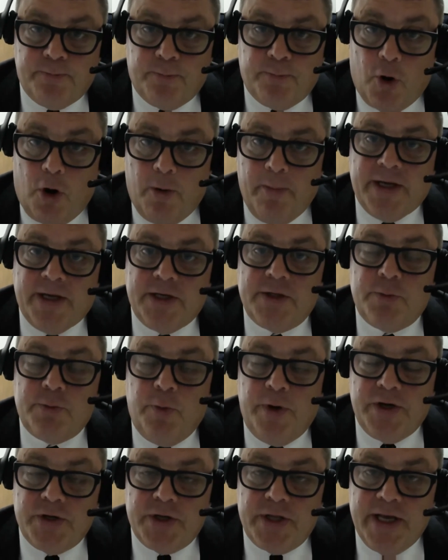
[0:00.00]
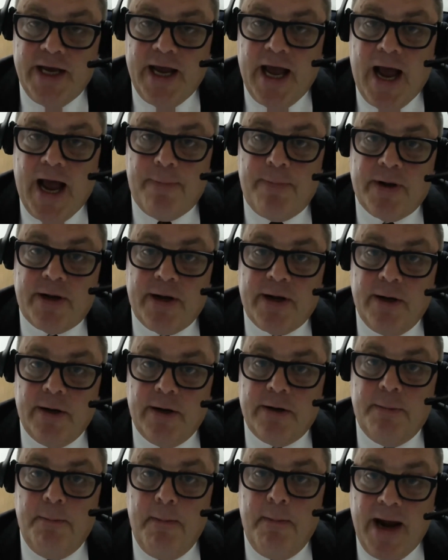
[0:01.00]
promise which the
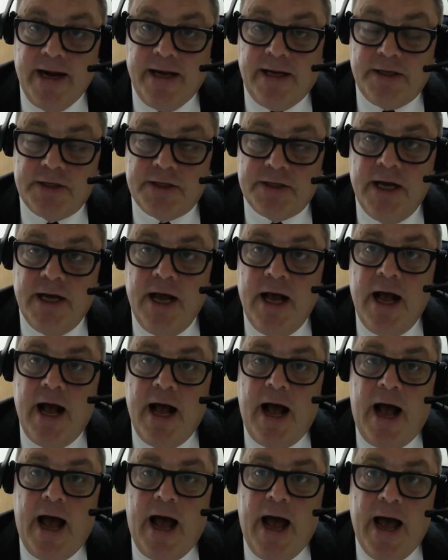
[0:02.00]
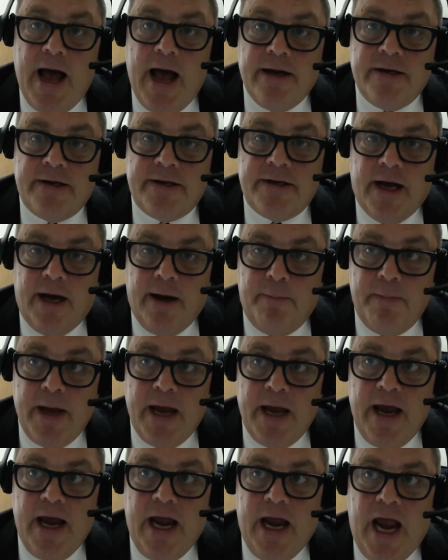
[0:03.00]
applicant makes, and
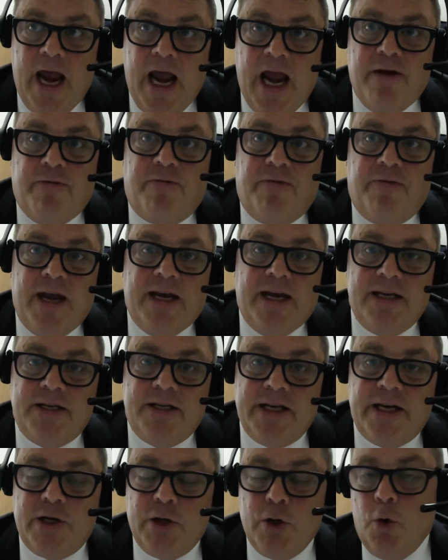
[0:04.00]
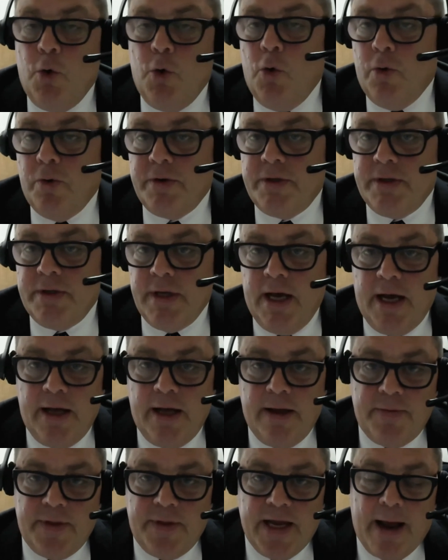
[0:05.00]
if it is ignored,
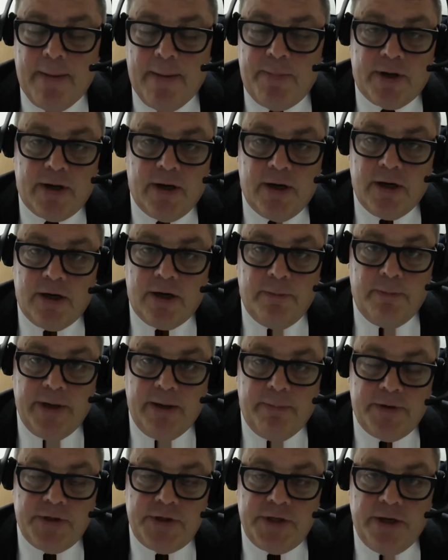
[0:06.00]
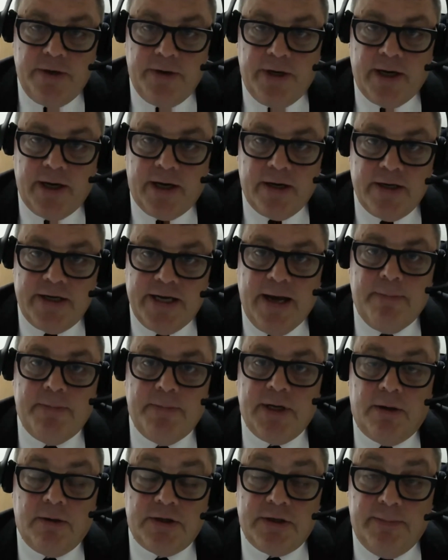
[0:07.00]
the applicant can be pursued in
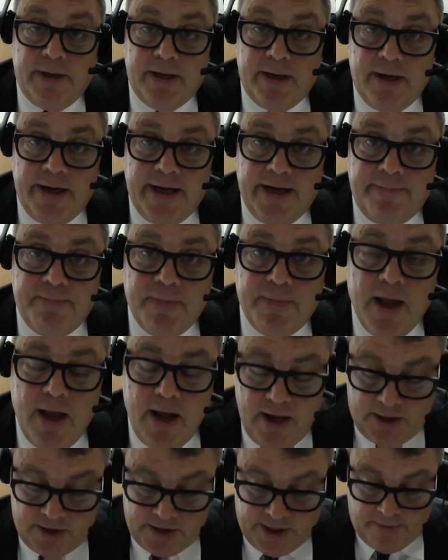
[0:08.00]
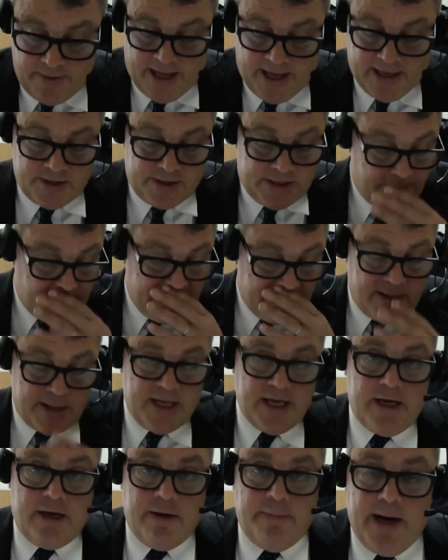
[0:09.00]
contempt ultimately. So that's something to
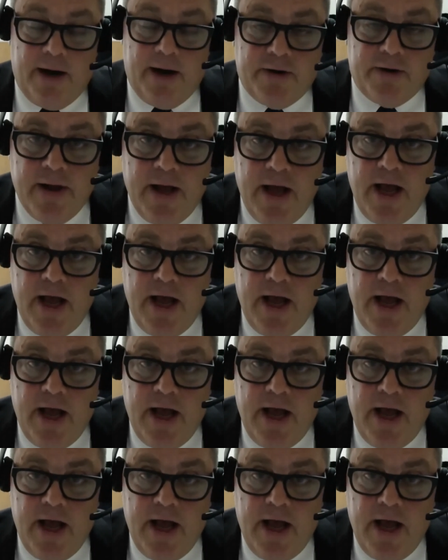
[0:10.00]
think about.